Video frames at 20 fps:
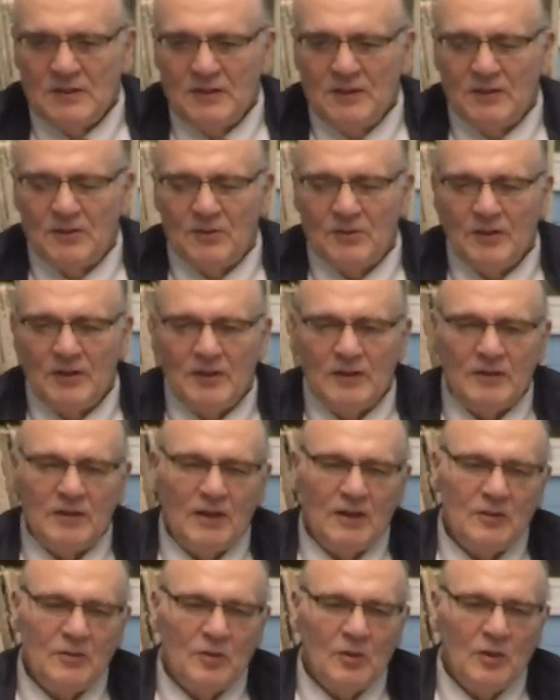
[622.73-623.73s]

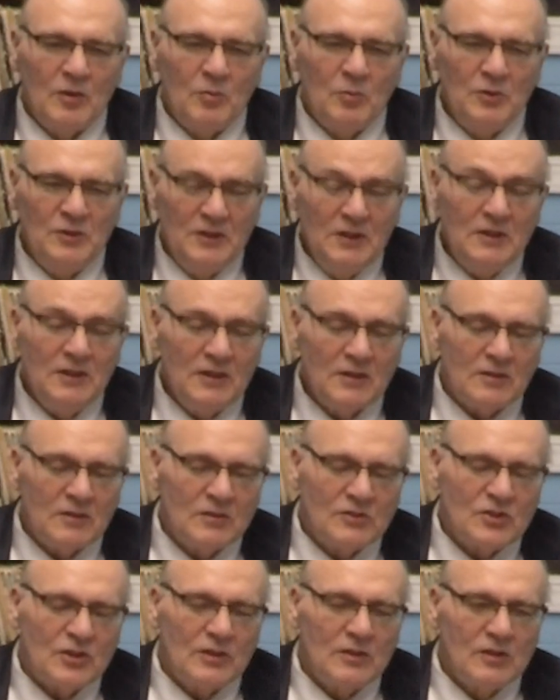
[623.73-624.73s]
And we did get
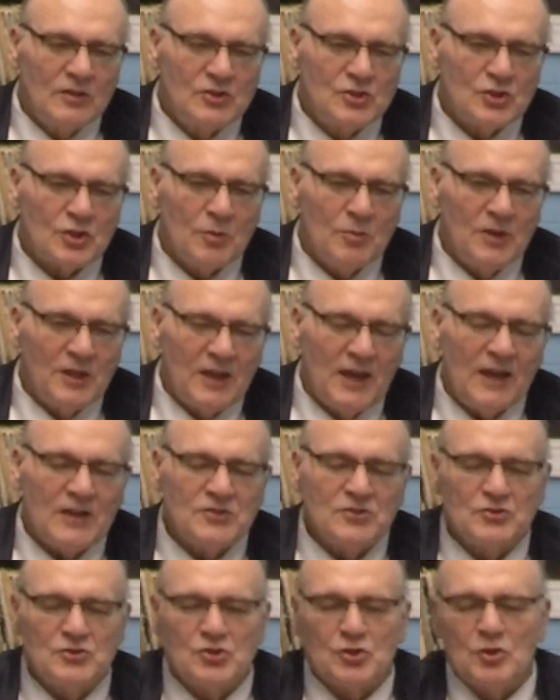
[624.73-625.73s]
to Germany,
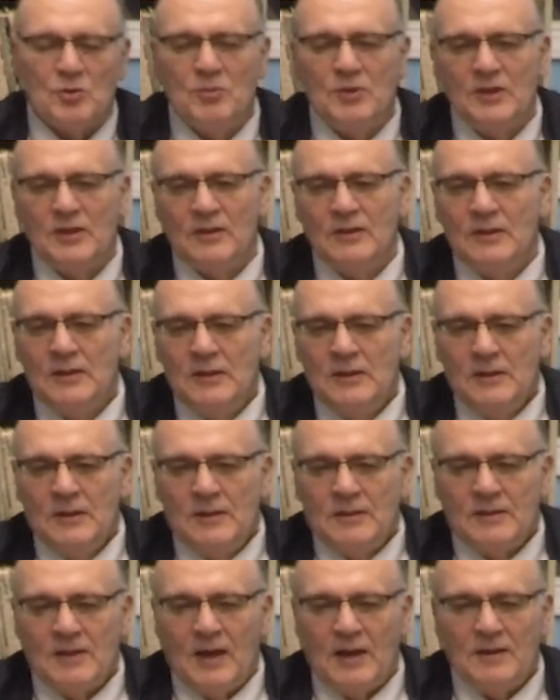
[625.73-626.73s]
Castle, Germany
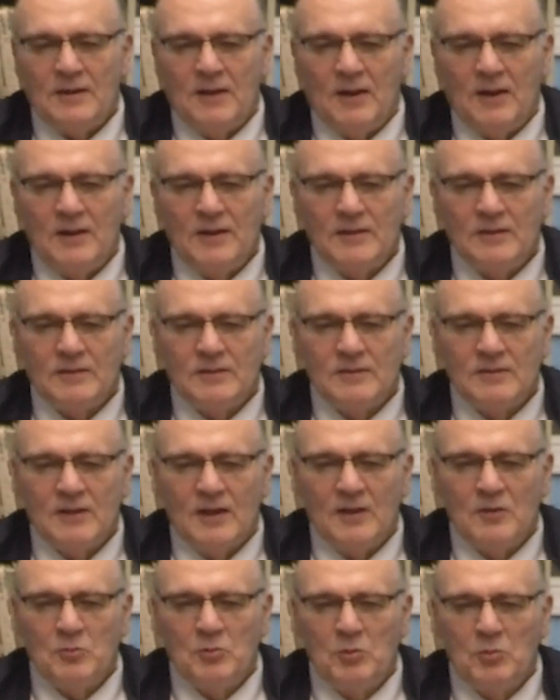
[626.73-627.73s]
that night,
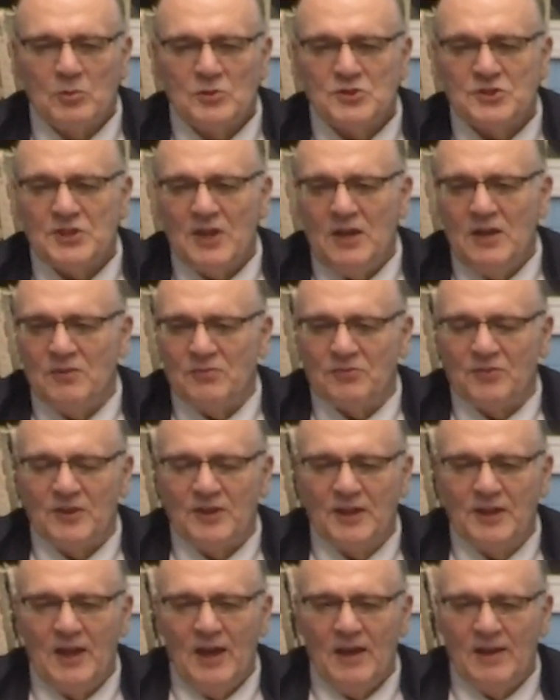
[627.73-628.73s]
and we were safe.
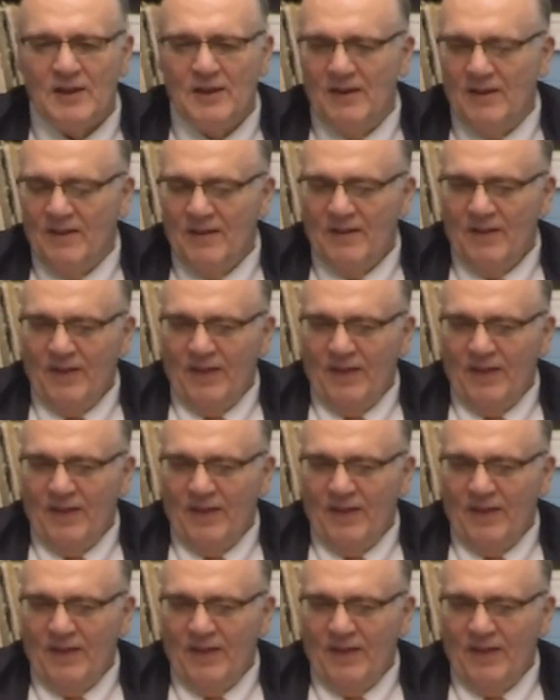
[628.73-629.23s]
And again,